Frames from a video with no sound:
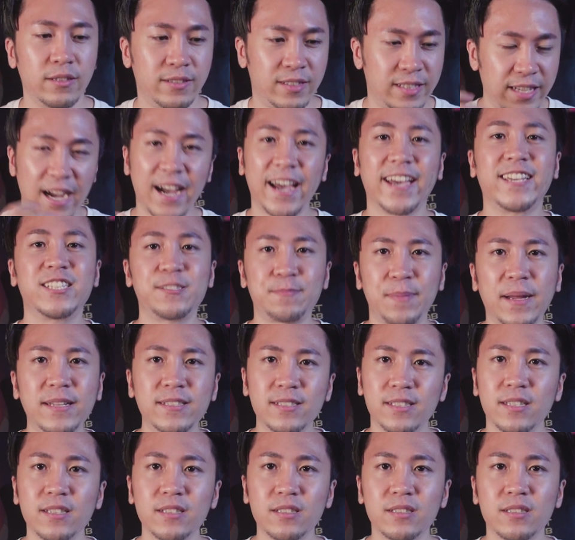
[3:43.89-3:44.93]
their
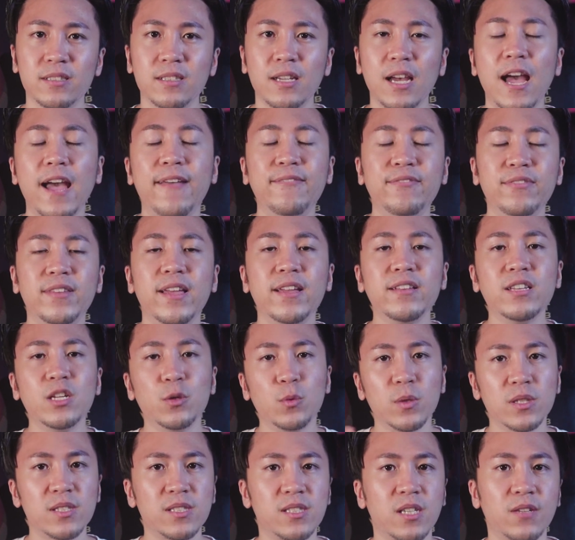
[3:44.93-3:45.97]
expenses, and then they
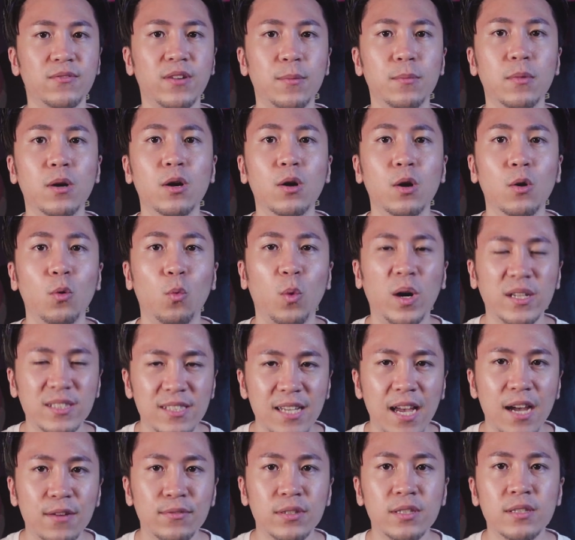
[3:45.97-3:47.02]
will save up
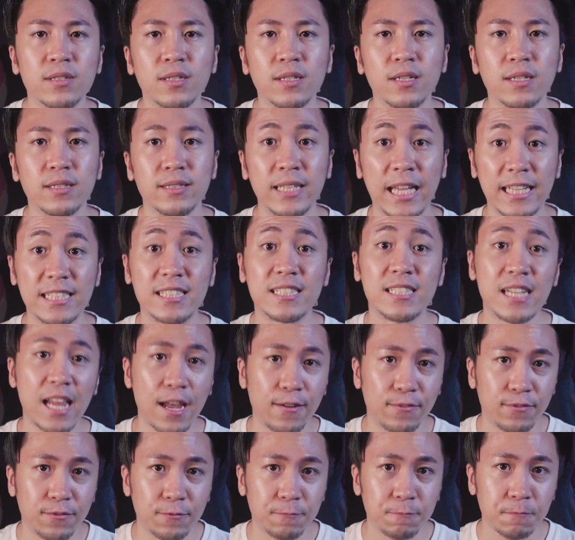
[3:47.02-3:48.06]
whatever that's
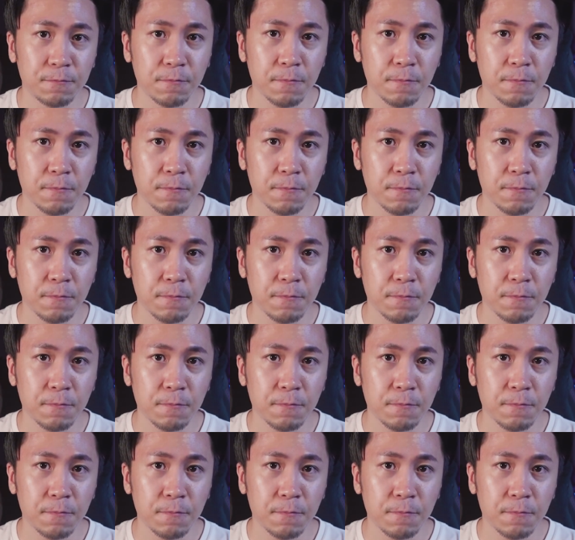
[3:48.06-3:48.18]
left.